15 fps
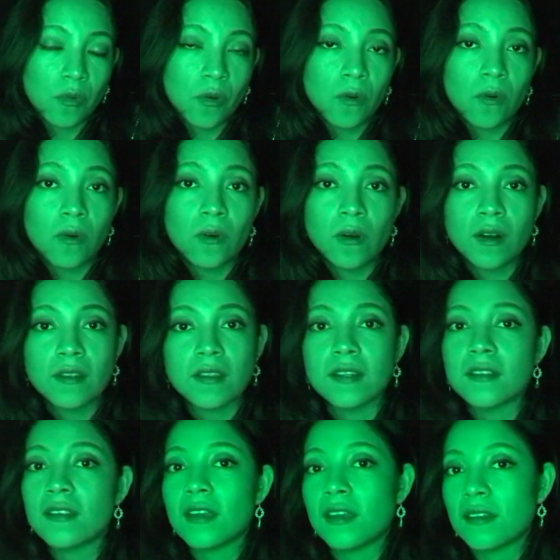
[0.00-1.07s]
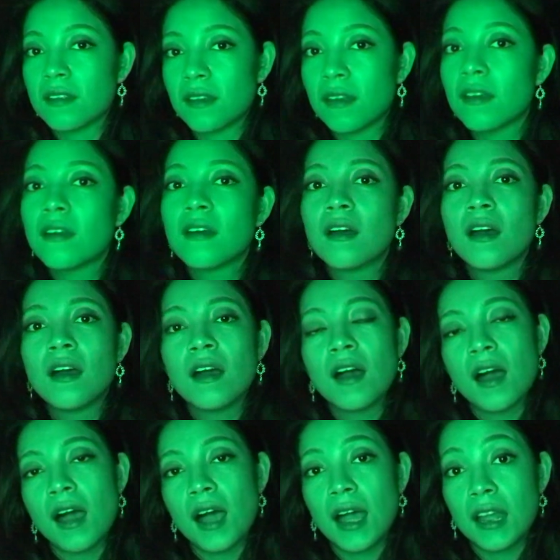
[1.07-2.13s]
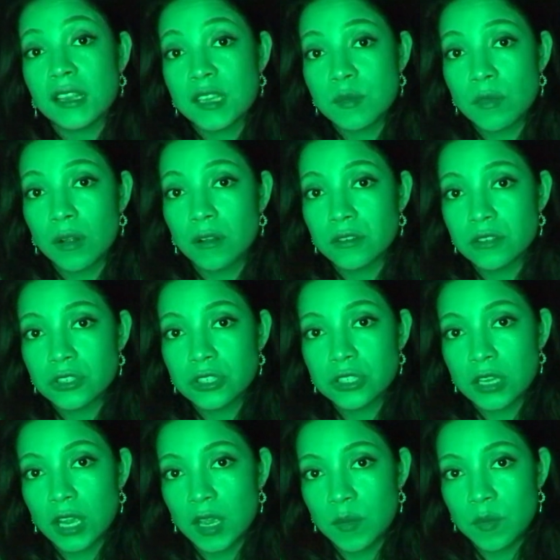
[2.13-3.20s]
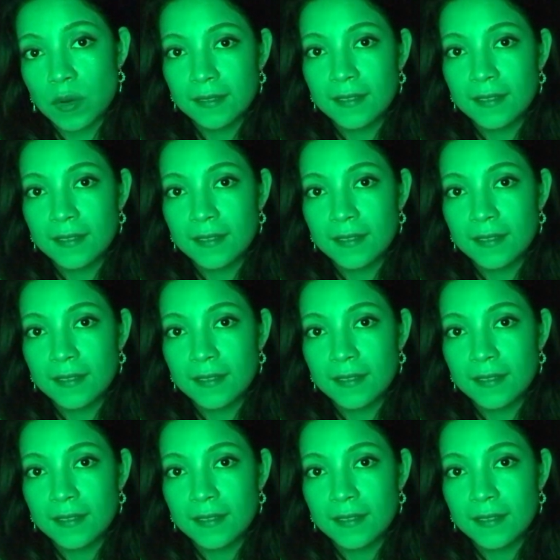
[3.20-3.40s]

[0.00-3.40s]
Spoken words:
or they take the animal shape.